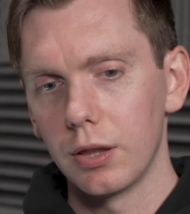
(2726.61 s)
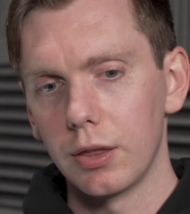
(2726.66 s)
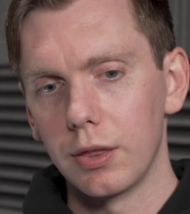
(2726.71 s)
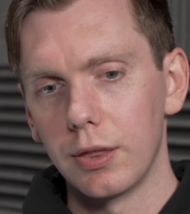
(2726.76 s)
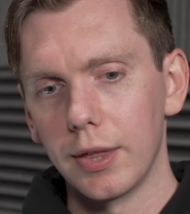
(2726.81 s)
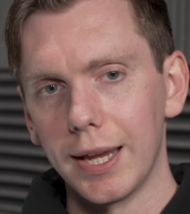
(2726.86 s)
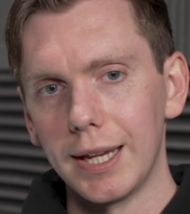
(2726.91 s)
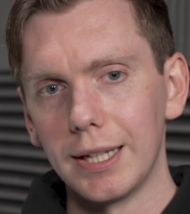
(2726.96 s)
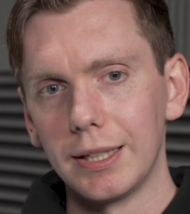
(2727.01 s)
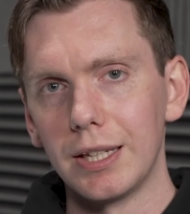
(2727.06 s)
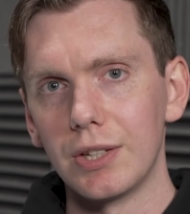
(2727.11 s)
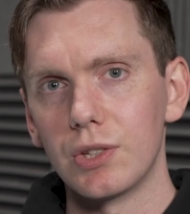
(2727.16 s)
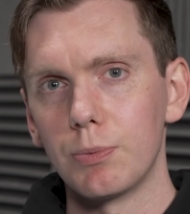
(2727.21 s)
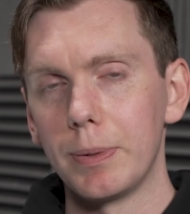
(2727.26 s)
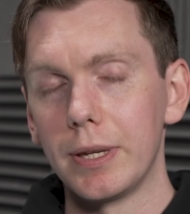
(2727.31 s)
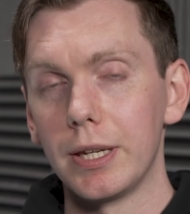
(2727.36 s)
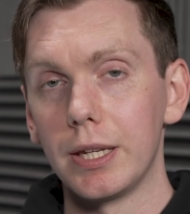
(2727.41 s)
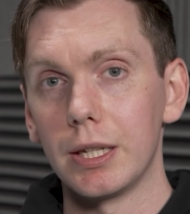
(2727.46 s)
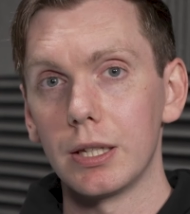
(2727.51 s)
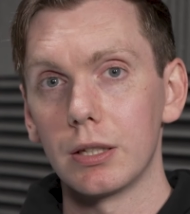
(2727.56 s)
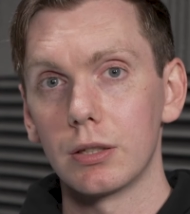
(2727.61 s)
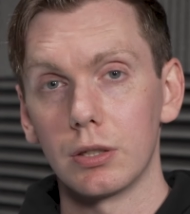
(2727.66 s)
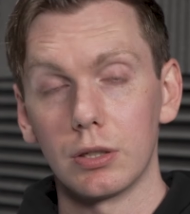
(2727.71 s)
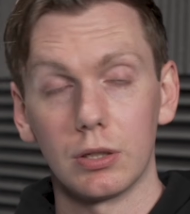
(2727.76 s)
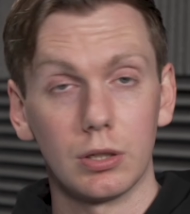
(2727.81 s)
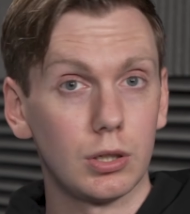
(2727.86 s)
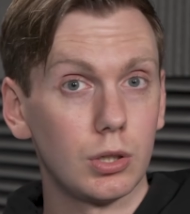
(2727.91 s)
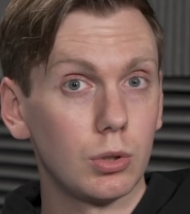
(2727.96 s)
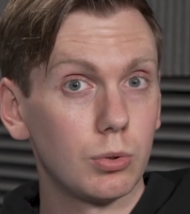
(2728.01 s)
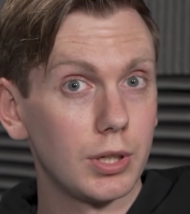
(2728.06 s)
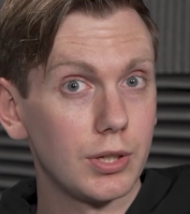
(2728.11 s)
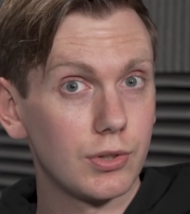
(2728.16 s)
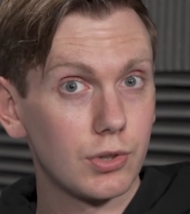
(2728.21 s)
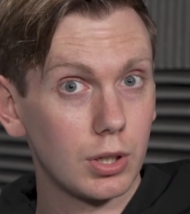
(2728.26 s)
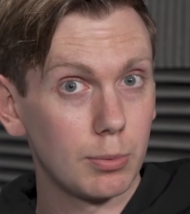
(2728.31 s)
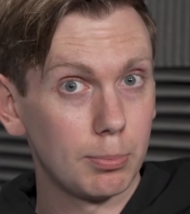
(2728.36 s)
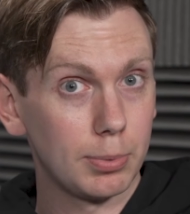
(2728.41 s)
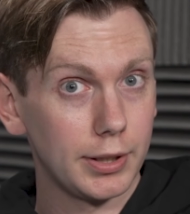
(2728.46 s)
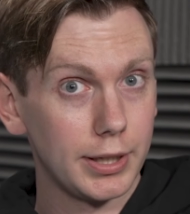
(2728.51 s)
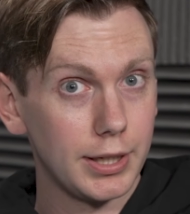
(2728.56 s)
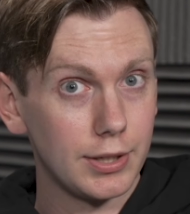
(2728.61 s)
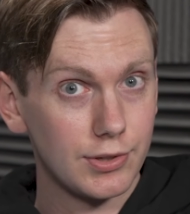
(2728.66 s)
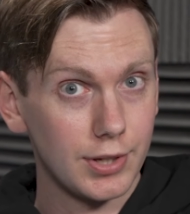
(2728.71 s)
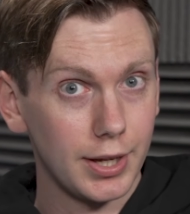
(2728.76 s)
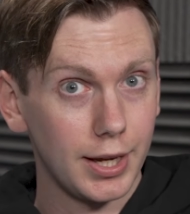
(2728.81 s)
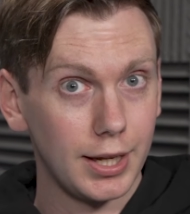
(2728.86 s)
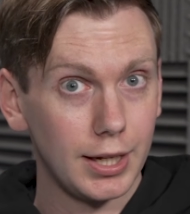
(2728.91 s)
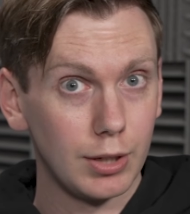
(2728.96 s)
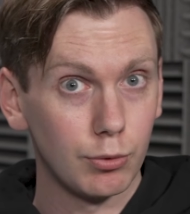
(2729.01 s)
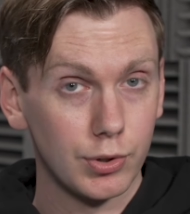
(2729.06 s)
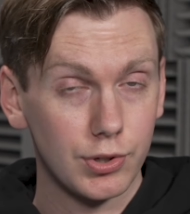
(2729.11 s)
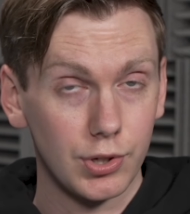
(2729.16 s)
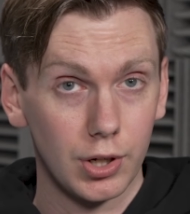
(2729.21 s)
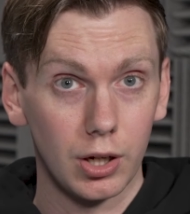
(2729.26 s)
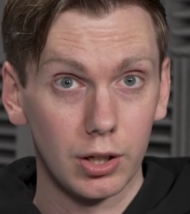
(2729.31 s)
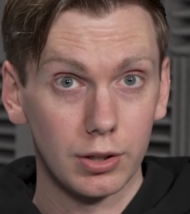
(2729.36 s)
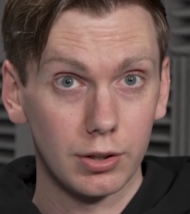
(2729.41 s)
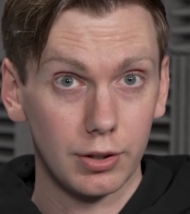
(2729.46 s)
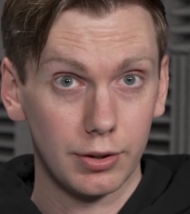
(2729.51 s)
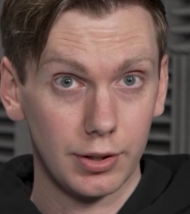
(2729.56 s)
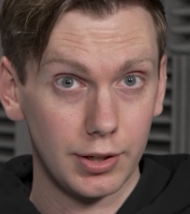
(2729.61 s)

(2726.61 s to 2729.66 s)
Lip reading: you need to complete a return,